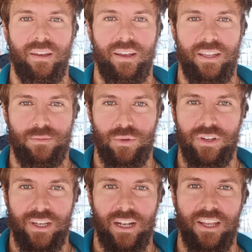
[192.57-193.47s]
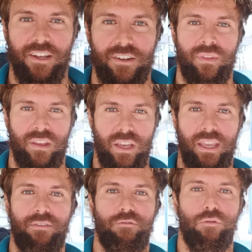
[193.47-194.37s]
it's pretty clear
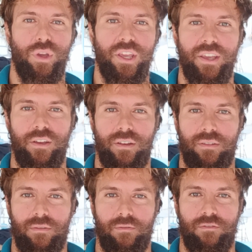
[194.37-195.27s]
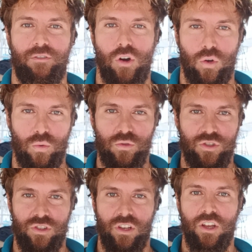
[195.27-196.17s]
if we
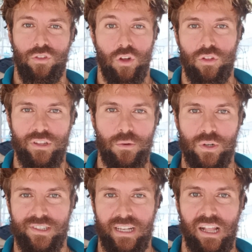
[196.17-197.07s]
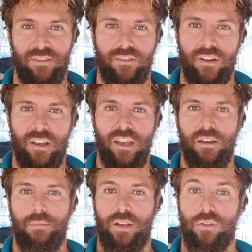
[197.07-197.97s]
focus not on ourselves
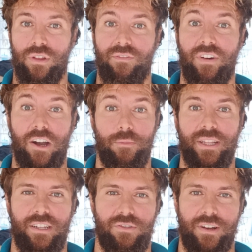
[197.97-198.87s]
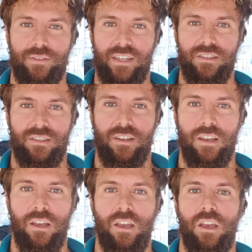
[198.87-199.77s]
but on the environment around us,
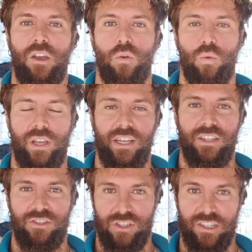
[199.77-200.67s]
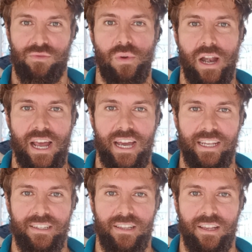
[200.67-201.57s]
we can just
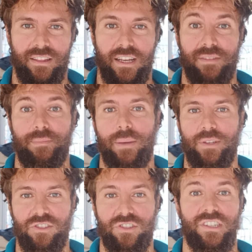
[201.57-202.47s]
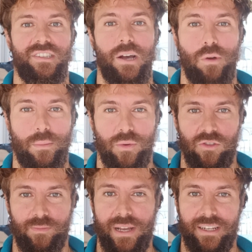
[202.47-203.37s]
realize that maybe it's just our
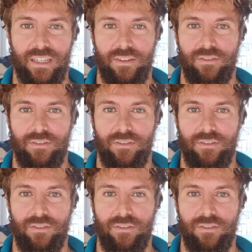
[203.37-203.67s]
perspective.